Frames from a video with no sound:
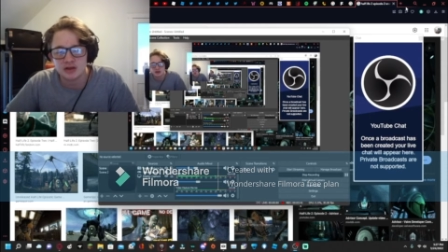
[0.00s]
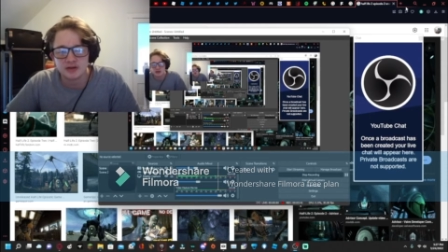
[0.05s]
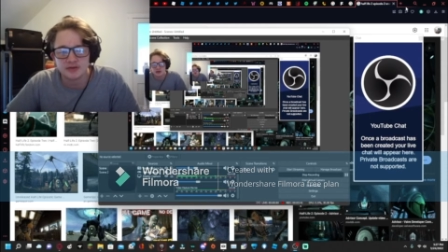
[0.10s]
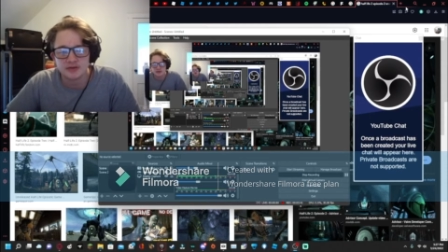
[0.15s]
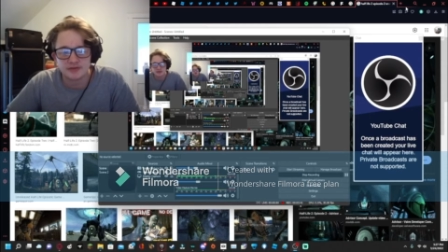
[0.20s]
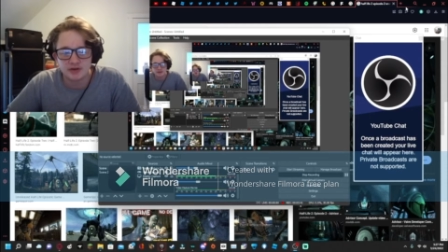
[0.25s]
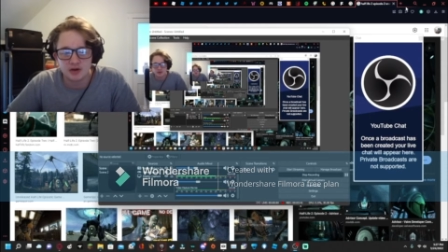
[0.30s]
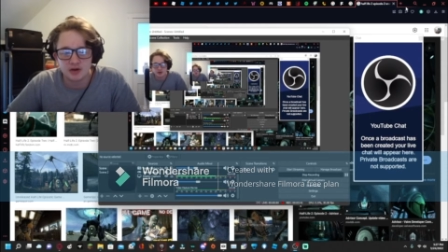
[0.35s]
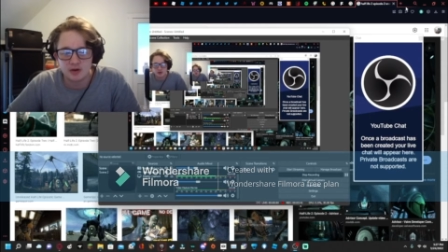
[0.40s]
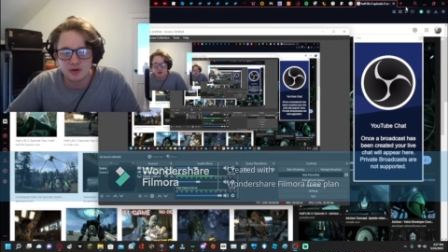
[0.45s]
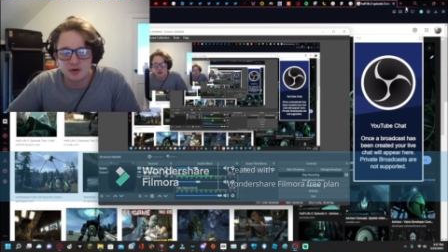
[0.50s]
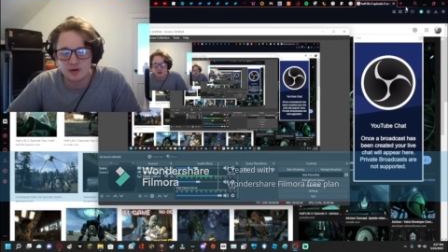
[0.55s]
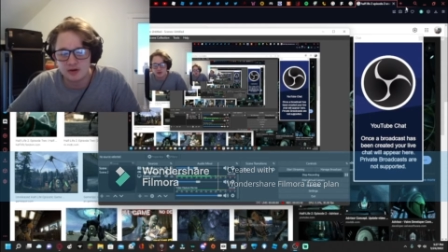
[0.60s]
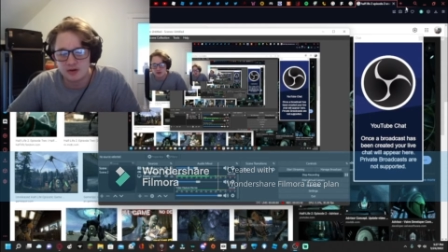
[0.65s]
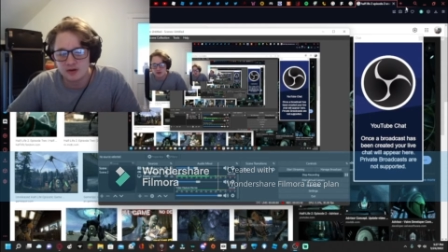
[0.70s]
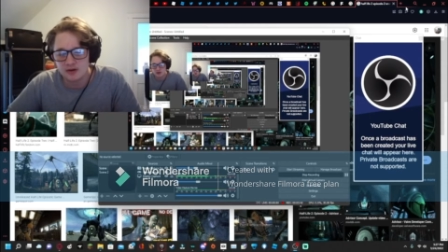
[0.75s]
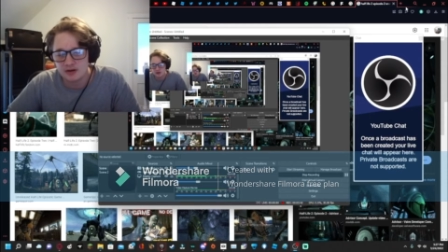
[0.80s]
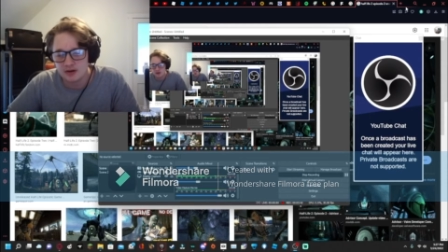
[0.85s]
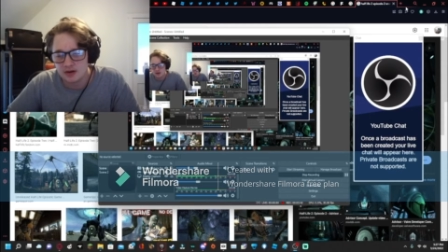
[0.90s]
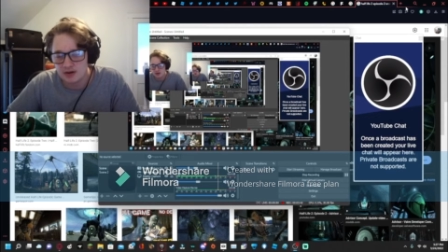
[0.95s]
so,
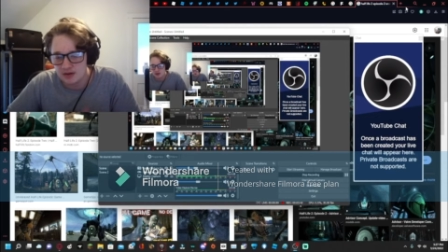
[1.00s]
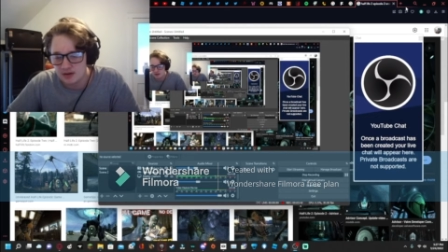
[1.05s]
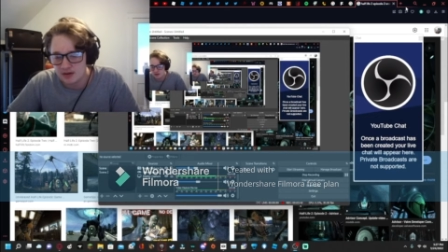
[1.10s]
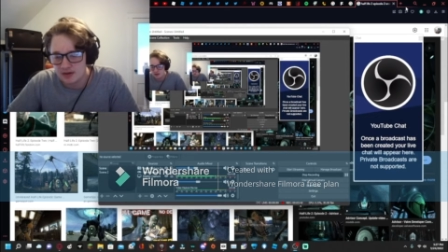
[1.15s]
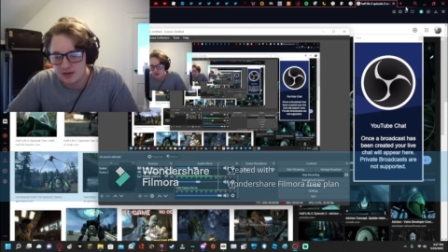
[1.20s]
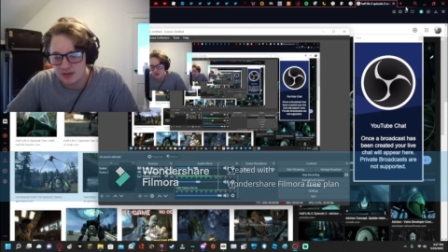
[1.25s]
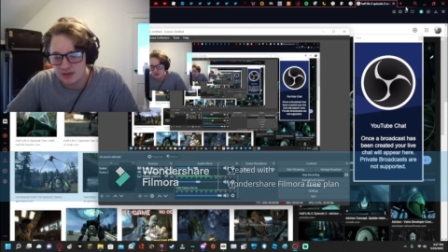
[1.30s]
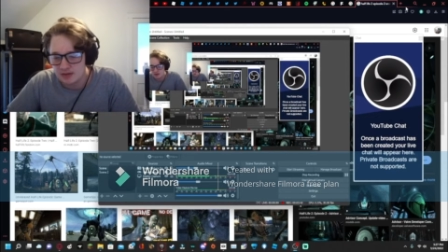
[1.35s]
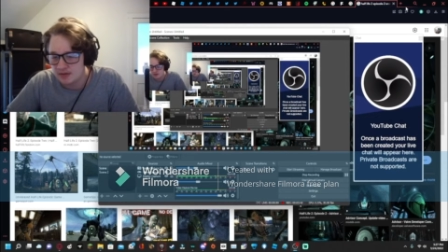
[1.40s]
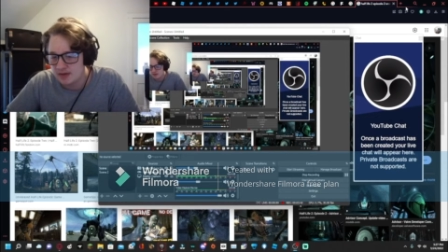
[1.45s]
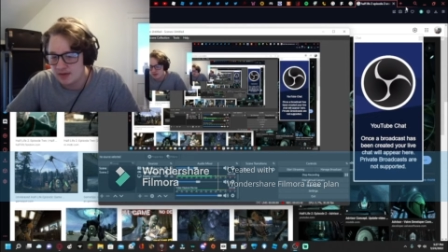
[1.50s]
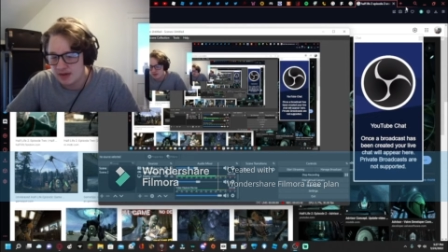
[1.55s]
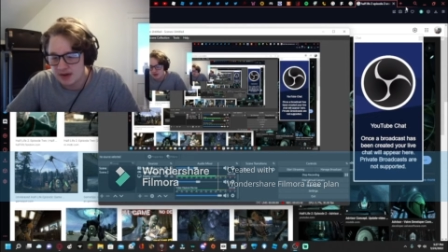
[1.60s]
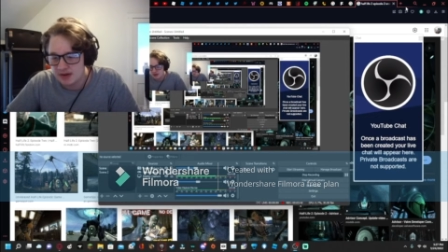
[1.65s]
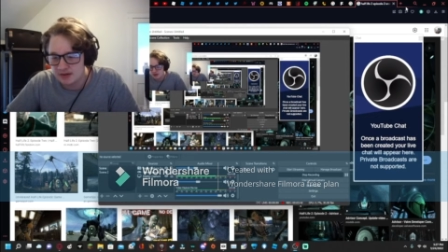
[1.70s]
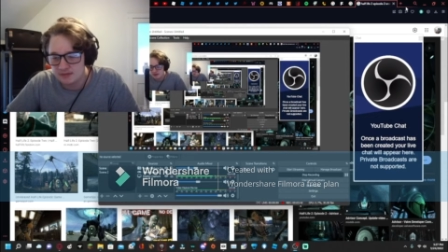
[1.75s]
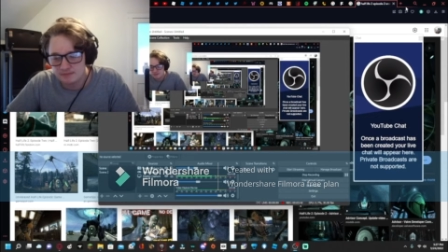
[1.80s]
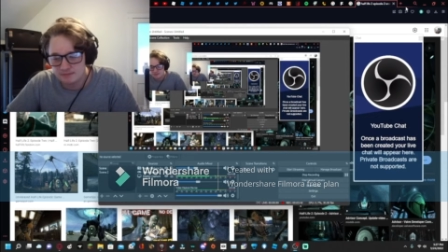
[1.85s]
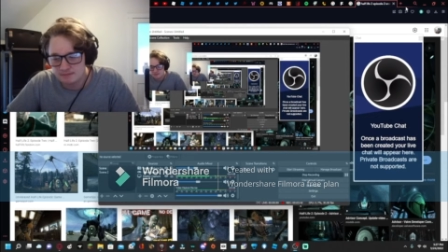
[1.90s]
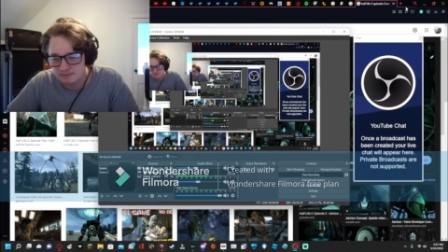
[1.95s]

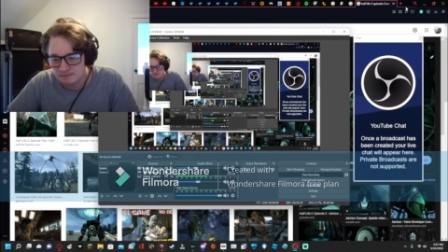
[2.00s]
then